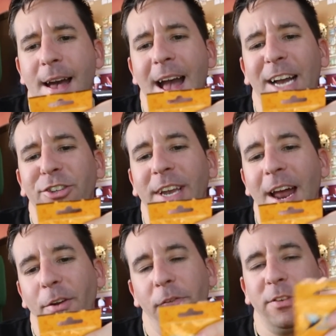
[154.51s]
Actually, I
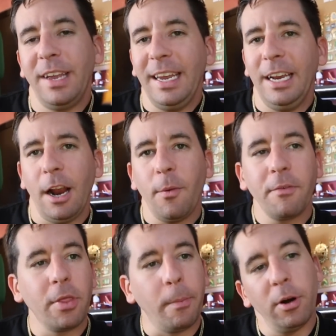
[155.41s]
don't know if there's any here I
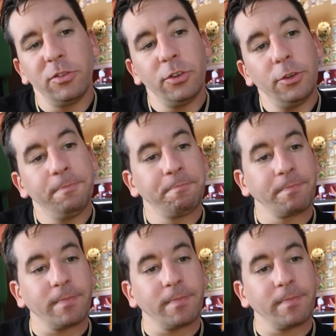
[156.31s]
want for the personal,